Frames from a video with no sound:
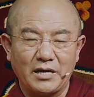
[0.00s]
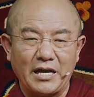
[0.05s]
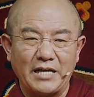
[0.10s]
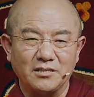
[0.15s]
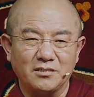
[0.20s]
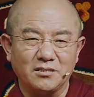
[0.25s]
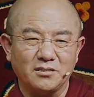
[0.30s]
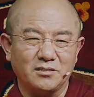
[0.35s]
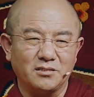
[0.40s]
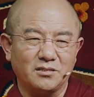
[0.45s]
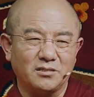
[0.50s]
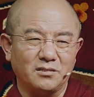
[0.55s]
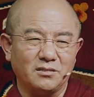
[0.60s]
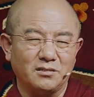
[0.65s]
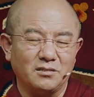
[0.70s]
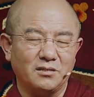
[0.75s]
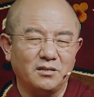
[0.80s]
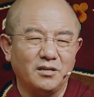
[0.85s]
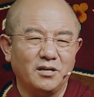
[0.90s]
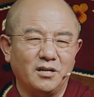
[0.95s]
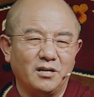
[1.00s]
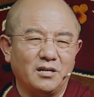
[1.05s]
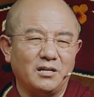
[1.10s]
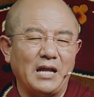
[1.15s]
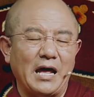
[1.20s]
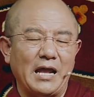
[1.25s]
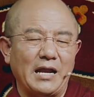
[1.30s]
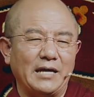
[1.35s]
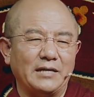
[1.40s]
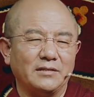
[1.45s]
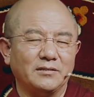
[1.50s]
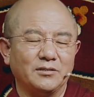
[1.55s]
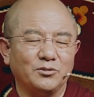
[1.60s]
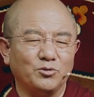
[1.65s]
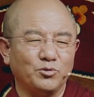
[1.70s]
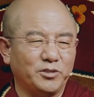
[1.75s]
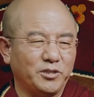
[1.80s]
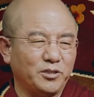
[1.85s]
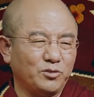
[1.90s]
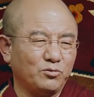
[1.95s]
Some history says that
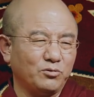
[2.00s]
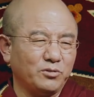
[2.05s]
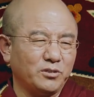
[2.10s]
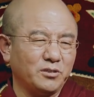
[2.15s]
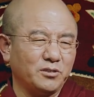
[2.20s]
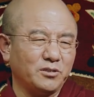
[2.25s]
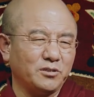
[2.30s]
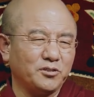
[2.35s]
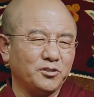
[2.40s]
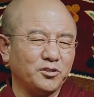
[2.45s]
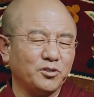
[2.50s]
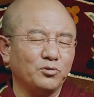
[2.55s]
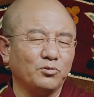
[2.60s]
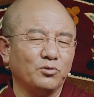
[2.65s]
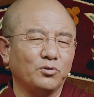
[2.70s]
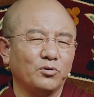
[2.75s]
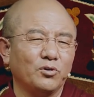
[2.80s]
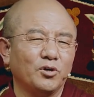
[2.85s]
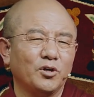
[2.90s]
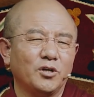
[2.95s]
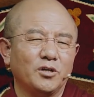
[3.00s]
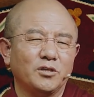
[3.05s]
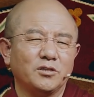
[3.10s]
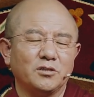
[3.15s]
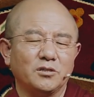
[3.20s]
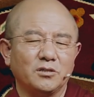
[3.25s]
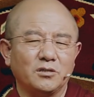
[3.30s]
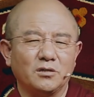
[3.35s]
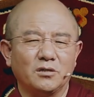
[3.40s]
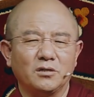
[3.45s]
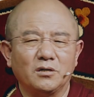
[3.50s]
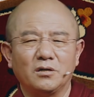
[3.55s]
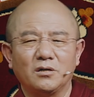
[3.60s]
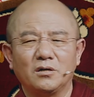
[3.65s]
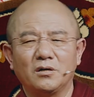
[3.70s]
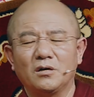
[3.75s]
states that he